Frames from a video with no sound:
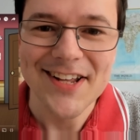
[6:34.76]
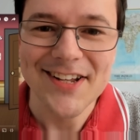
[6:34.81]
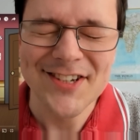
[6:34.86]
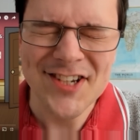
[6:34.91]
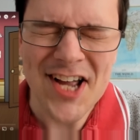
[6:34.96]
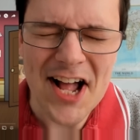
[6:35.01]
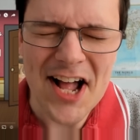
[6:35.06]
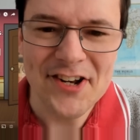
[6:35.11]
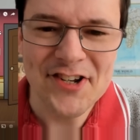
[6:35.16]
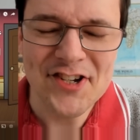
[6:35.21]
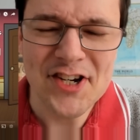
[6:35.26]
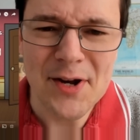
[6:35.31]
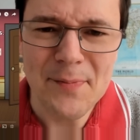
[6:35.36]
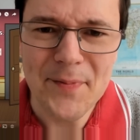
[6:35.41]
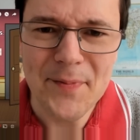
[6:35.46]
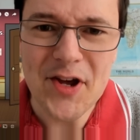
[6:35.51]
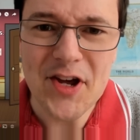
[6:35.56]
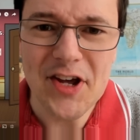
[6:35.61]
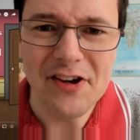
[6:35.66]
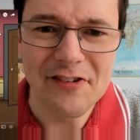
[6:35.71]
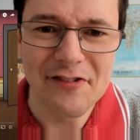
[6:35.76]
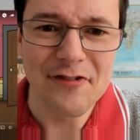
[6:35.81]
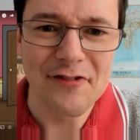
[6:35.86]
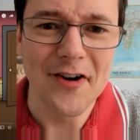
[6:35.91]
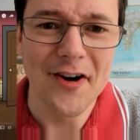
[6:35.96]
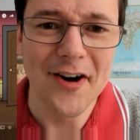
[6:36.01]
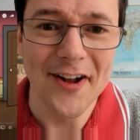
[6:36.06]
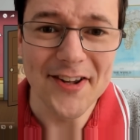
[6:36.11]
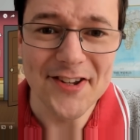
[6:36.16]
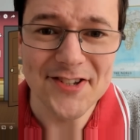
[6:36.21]
Challenging the beauty of
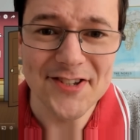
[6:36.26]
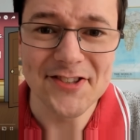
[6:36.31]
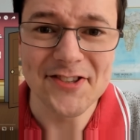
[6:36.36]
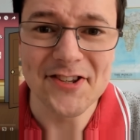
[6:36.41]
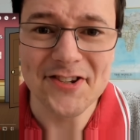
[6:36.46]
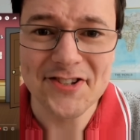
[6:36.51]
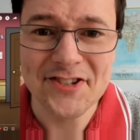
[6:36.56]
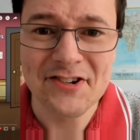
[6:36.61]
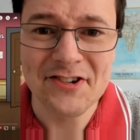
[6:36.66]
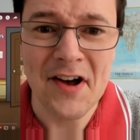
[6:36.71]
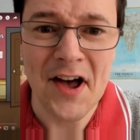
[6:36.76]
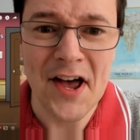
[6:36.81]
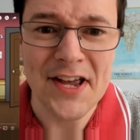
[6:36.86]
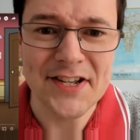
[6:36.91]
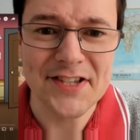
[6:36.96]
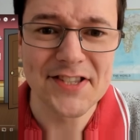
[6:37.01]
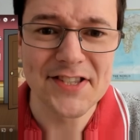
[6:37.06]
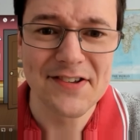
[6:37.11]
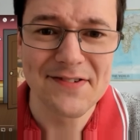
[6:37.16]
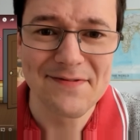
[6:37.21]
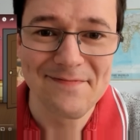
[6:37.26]
France. It's a disgrace.